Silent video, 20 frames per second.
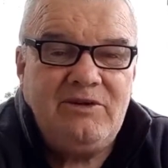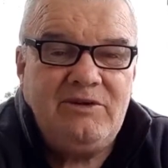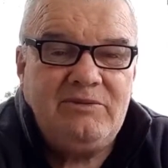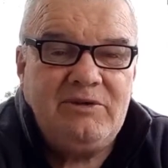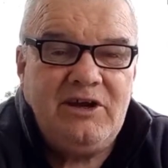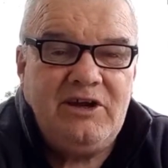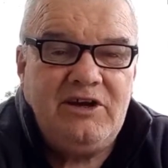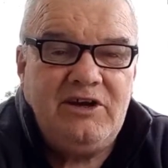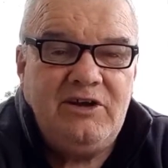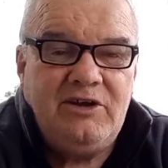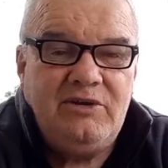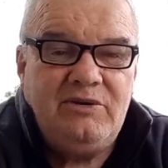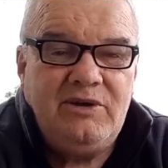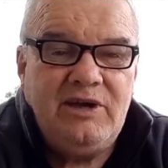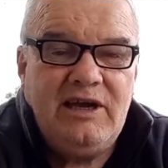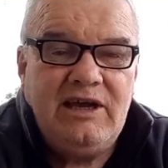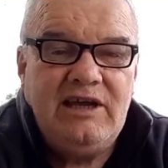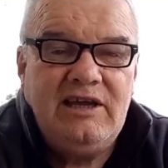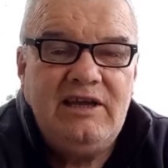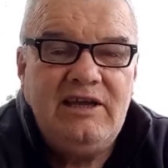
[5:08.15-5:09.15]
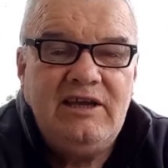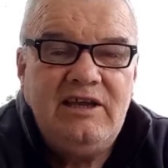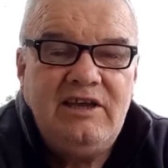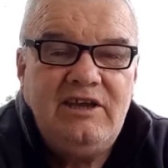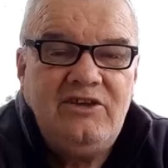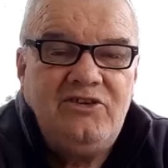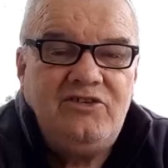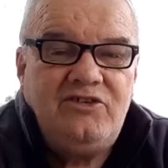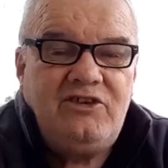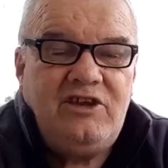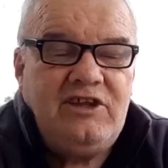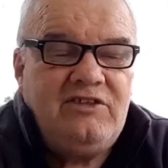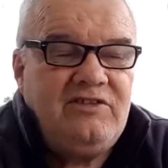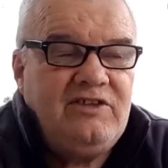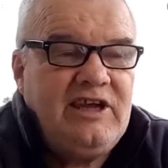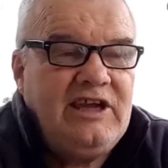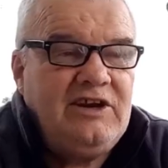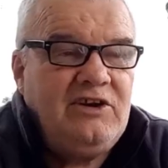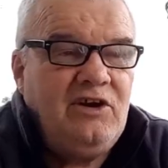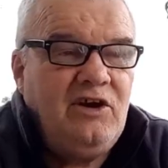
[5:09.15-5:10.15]
I'm going to
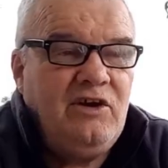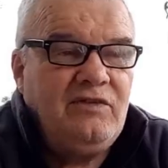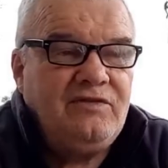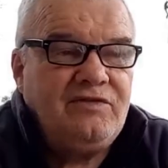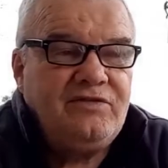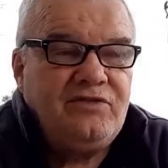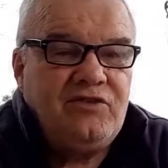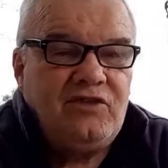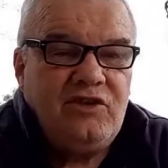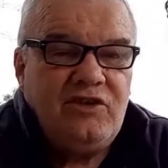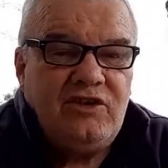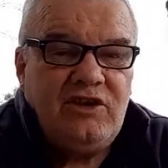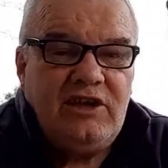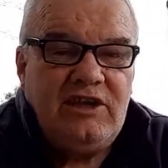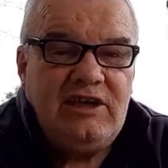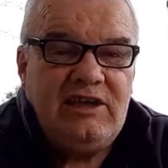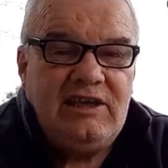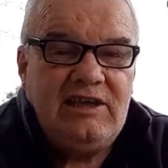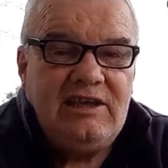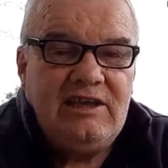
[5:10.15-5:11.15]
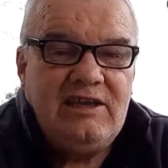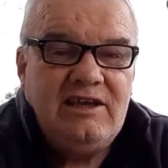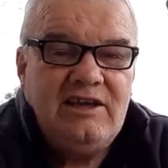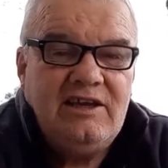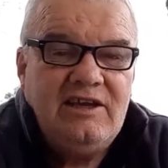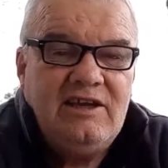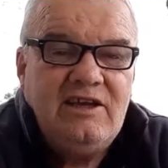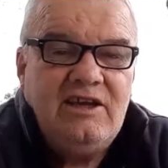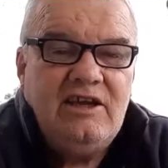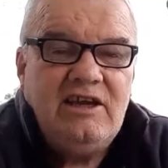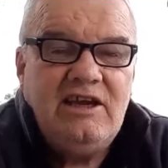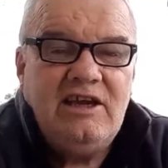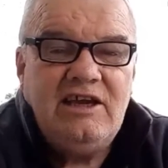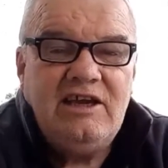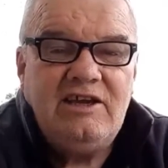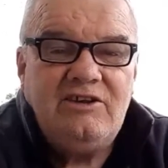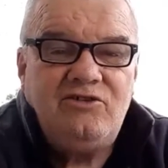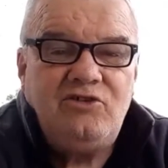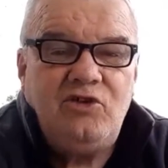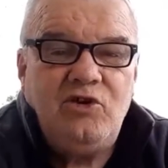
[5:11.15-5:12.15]
send that off to the
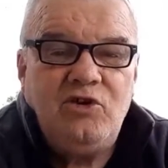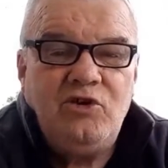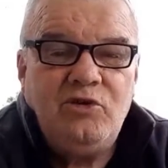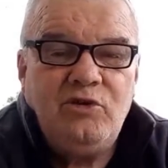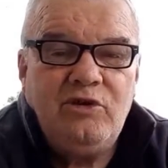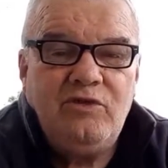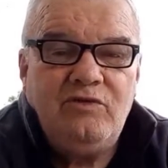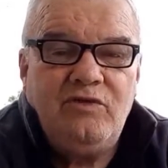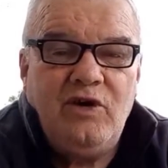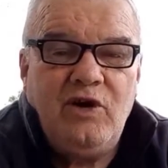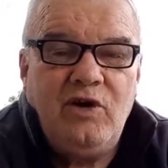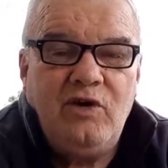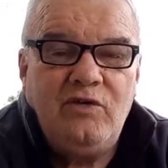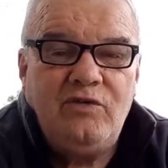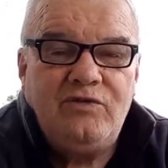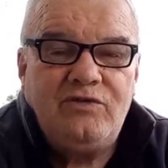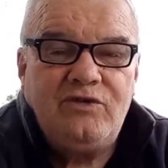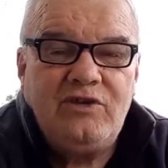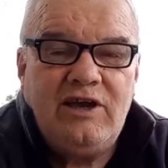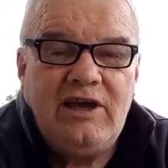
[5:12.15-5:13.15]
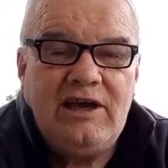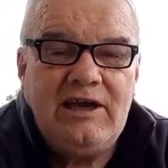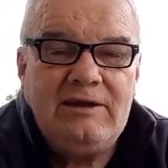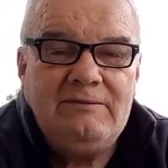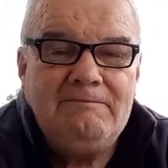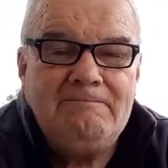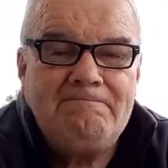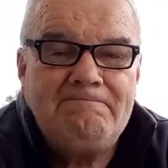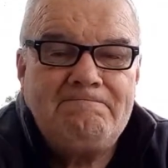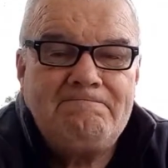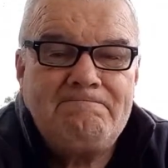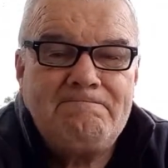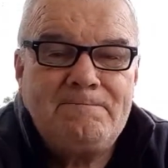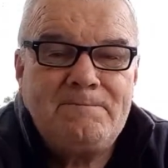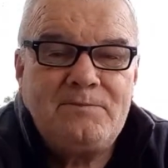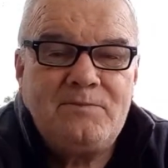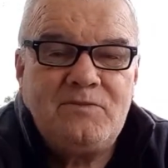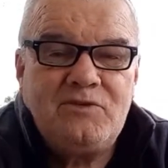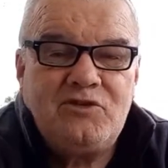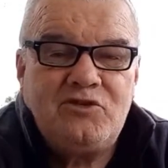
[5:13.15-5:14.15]
tutor involved
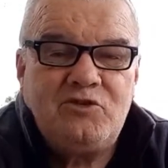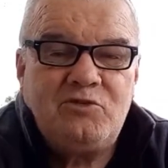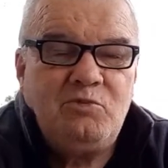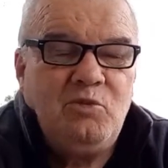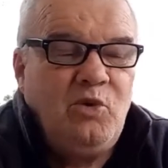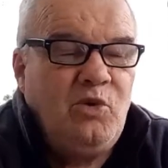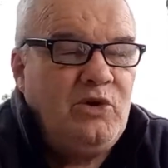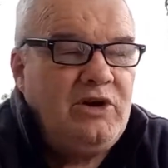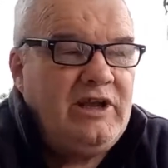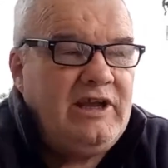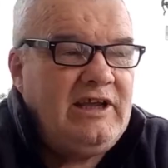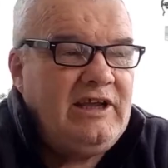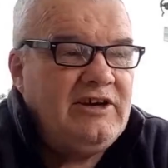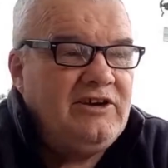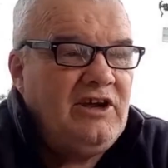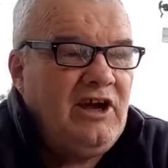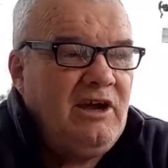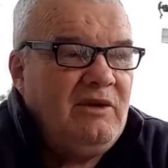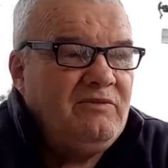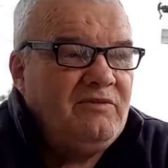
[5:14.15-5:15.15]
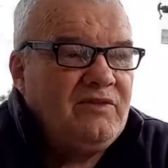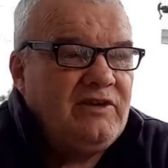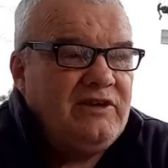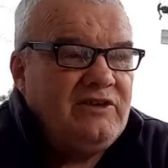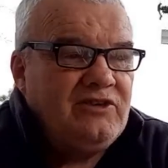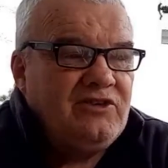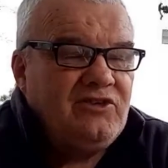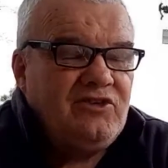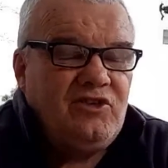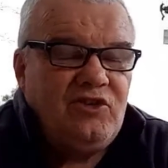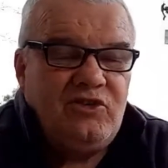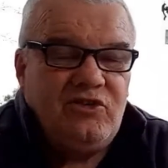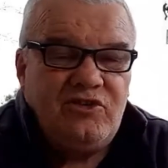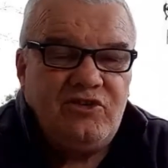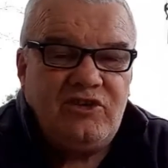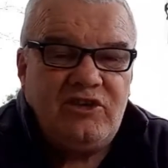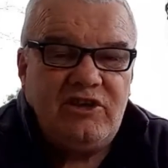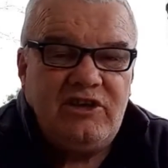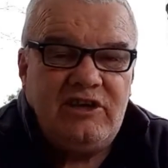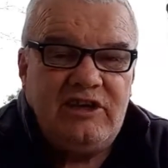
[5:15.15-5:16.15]
this morning, and hopefully the
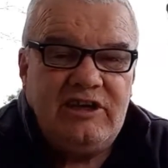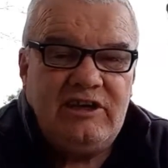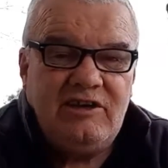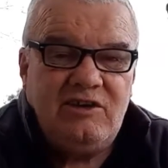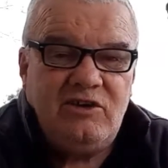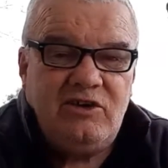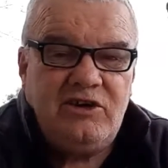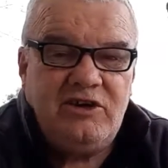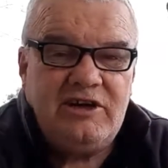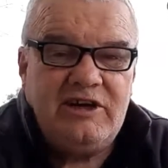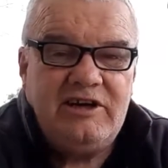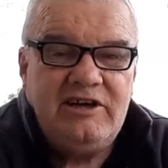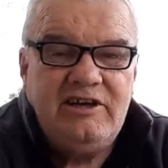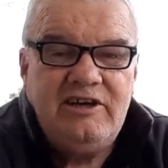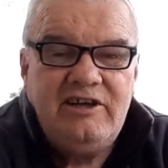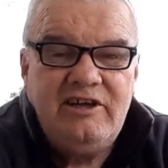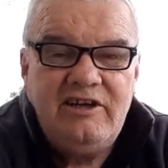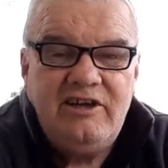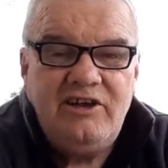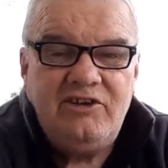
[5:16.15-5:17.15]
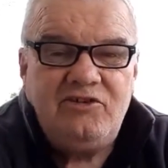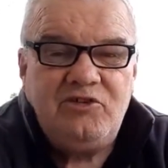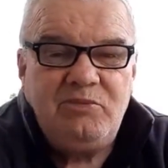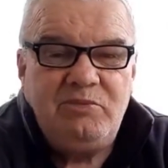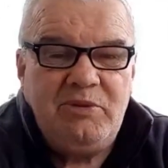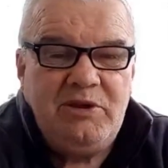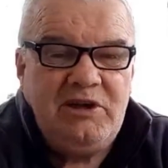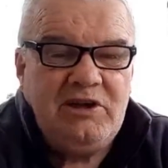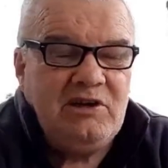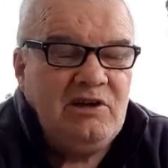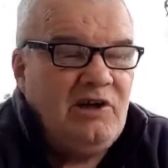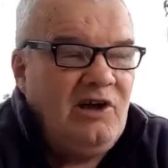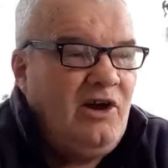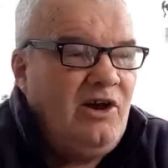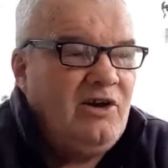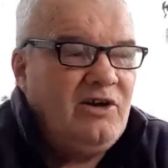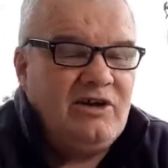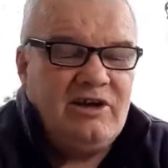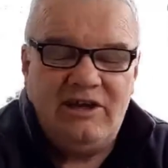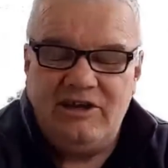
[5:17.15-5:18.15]
students can get a look at it. It's a bit
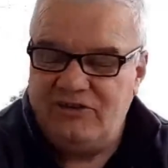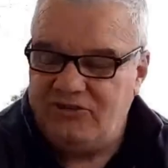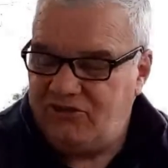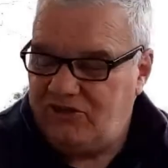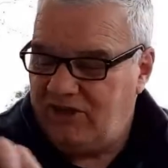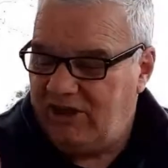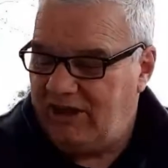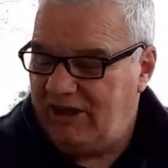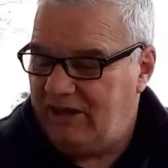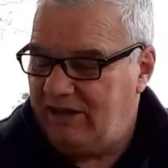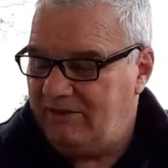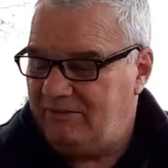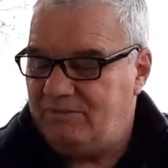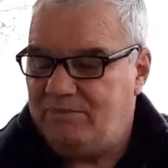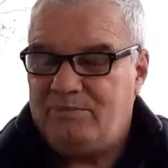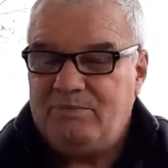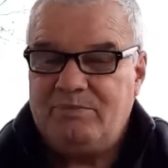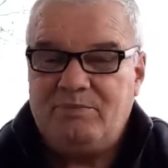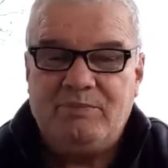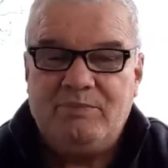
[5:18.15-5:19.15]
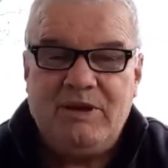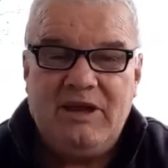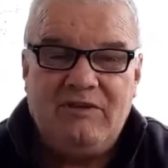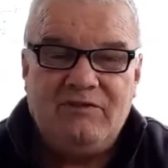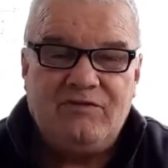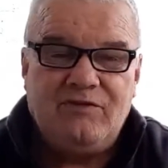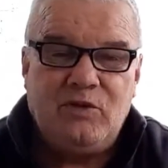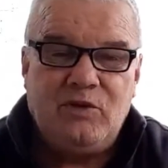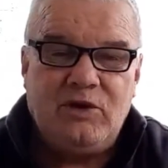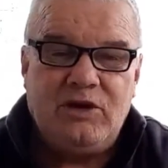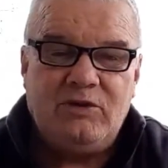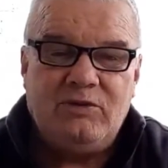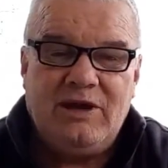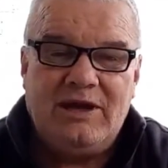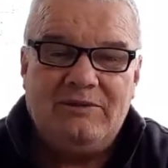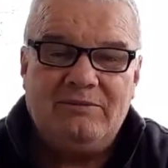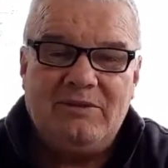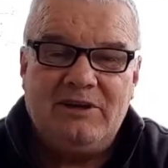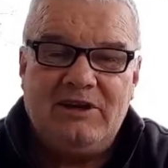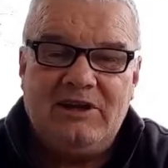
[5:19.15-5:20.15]
long. It's about
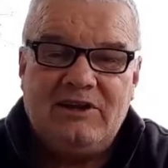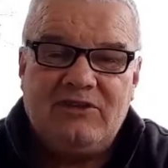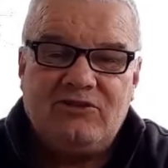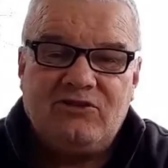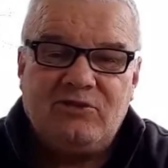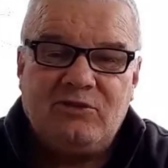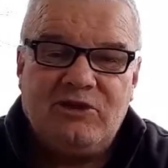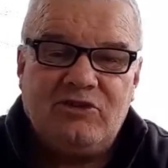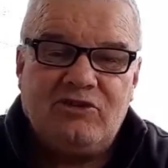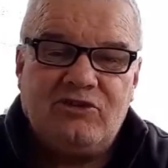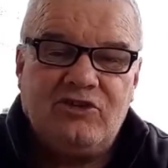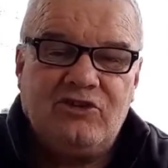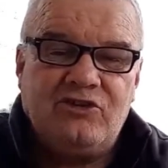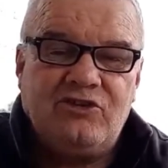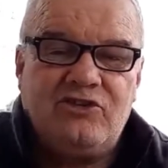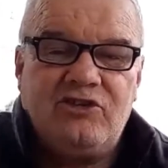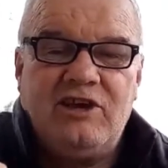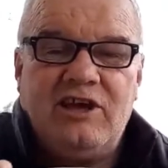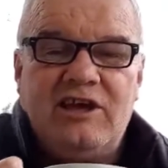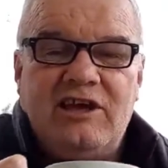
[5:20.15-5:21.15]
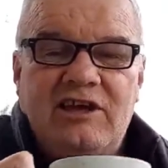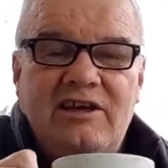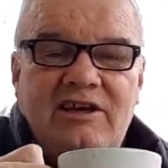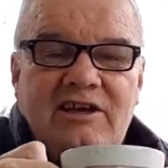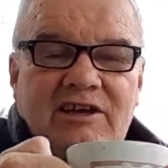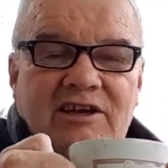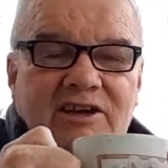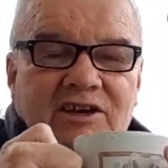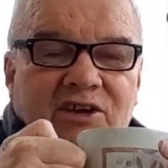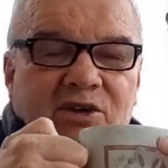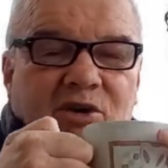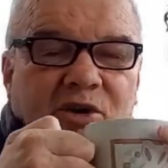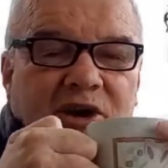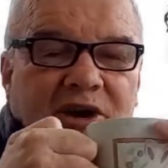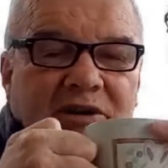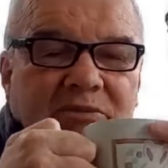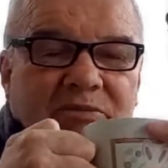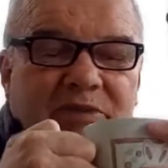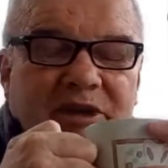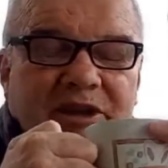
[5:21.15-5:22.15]
41 minutes, which is
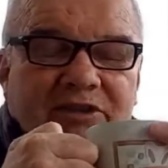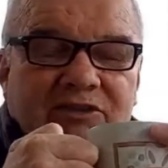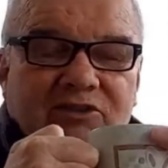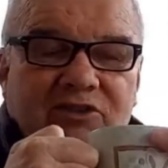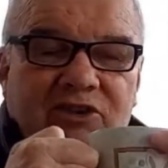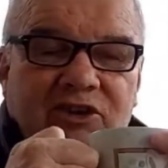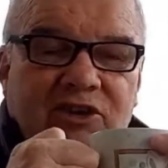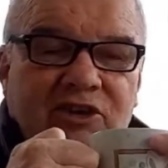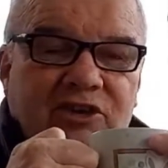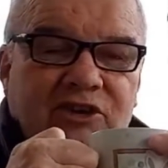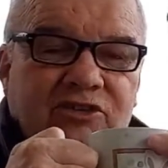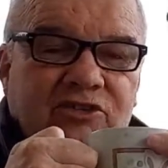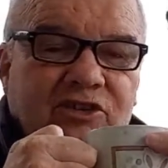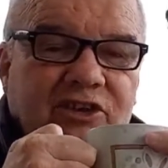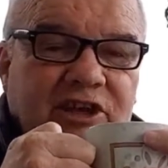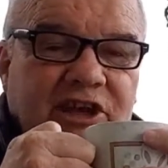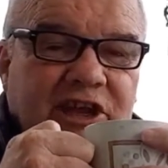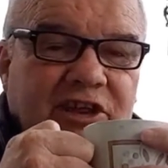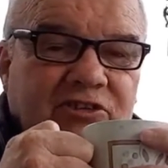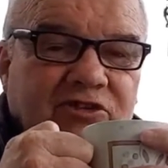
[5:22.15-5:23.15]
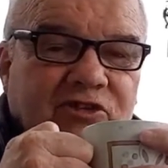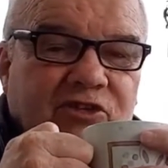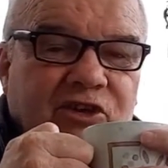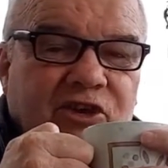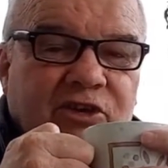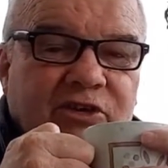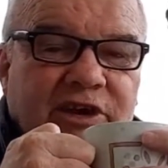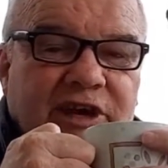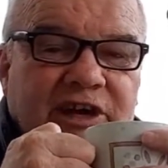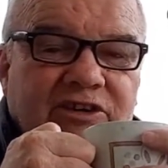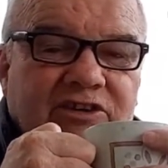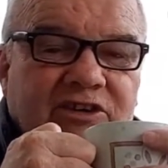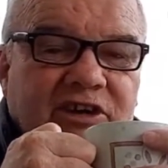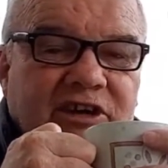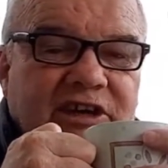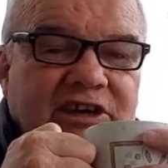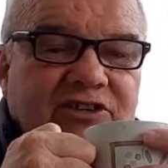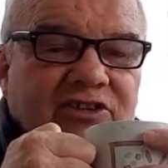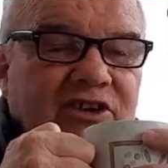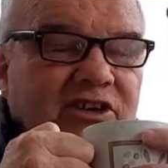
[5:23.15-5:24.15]
quite a bit to get through,
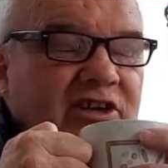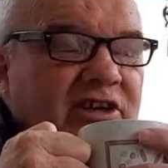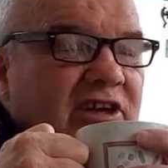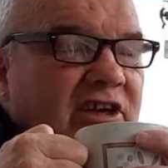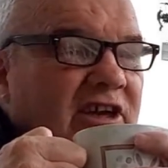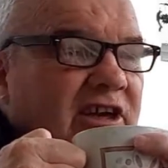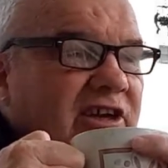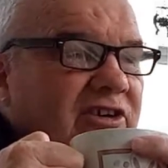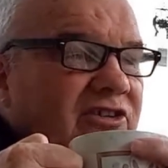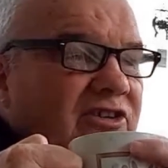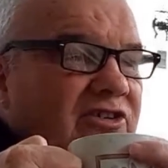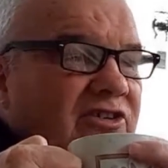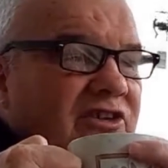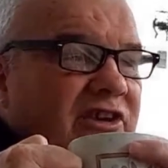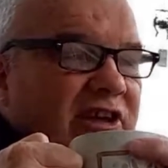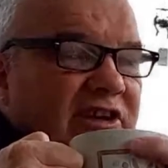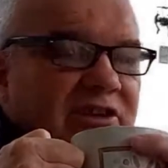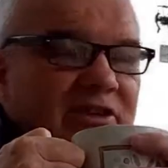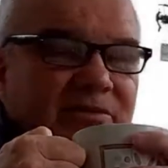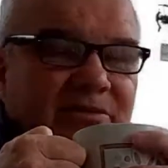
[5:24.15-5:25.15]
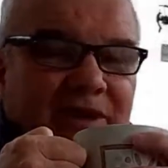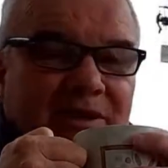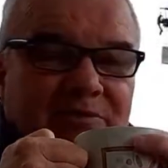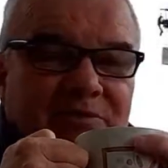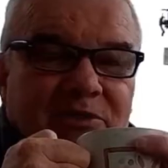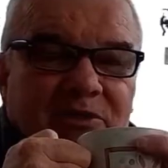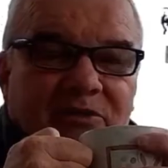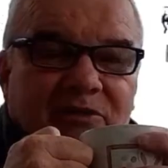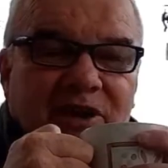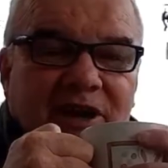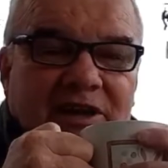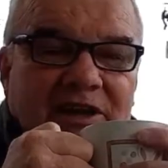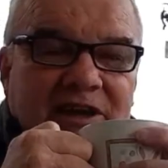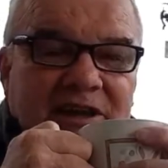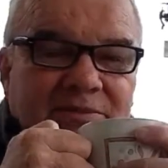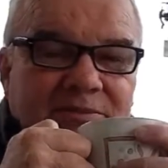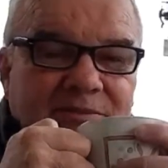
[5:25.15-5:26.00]
actually, to just get them up and running.